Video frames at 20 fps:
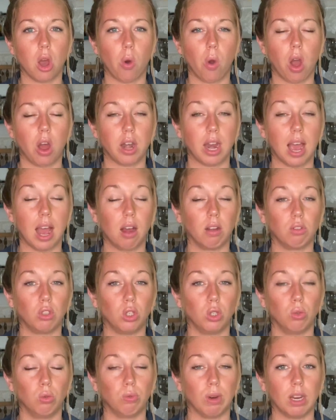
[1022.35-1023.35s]
on how
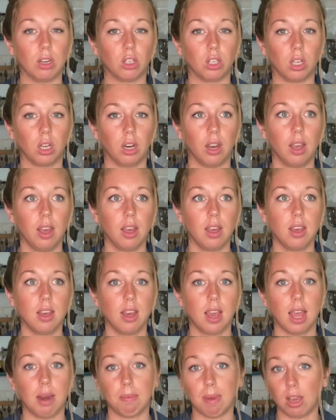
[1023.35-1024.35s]
to render
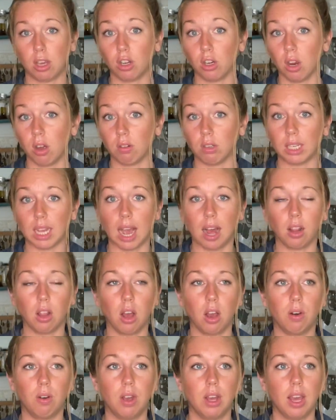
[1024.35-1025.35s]
and make your own
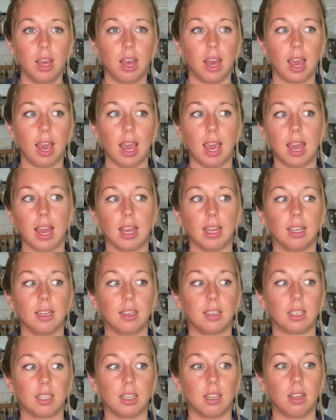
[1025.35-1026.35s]
tallow,
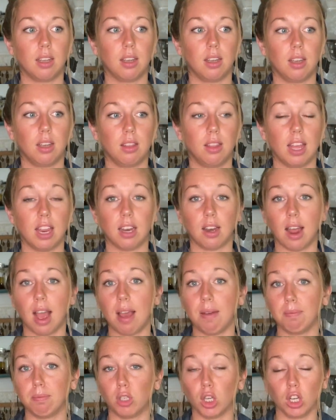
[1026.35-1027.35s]
and then
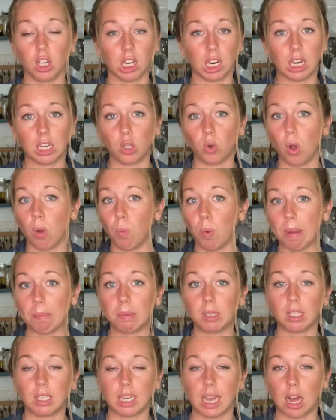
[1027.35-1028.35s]
I turned it into a
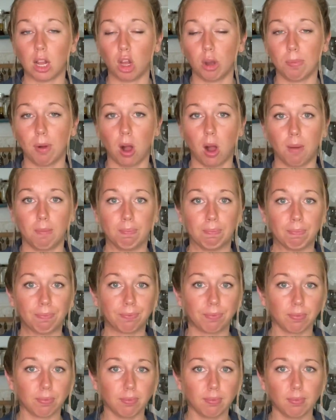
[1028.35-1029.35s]
whipped tallow bomb,
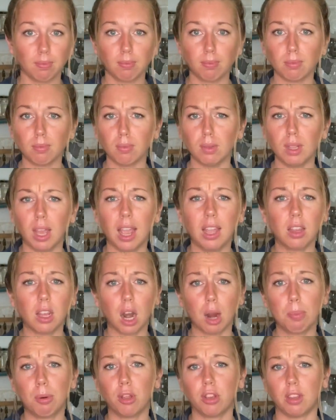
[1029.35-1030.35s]
and
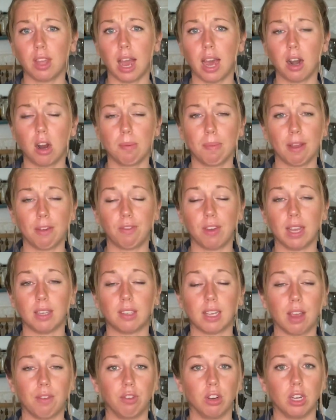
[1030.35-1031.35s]
then I put that on my
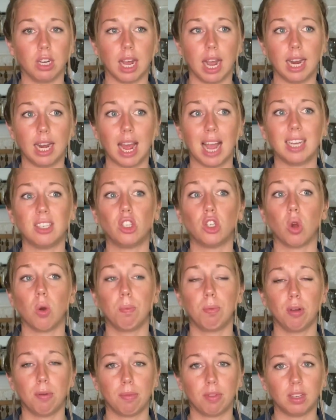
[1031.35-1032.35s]
face every night. I
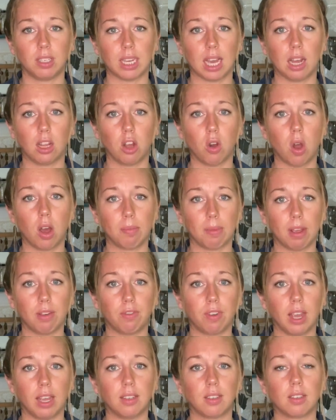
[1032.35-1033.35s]
don't put the tallow on my
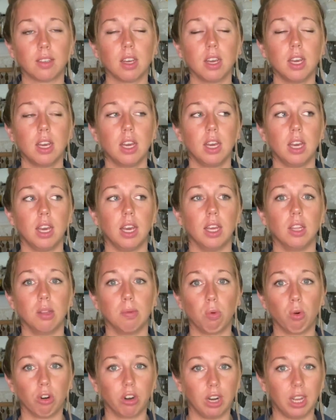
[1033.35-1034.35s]
face in the
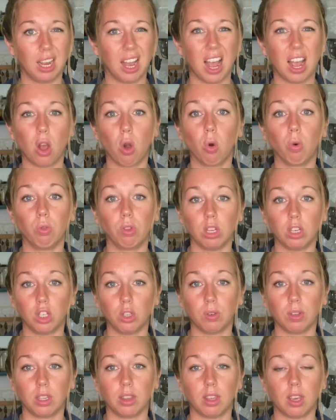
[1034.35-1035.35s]
morning. I only
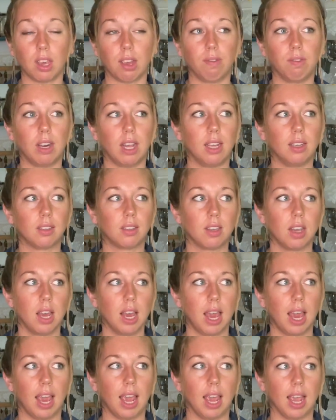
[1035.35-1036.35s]
do it in the evenings,
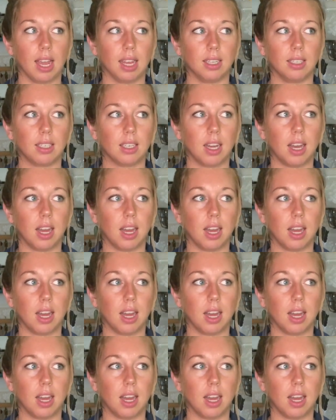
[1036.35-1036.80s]
and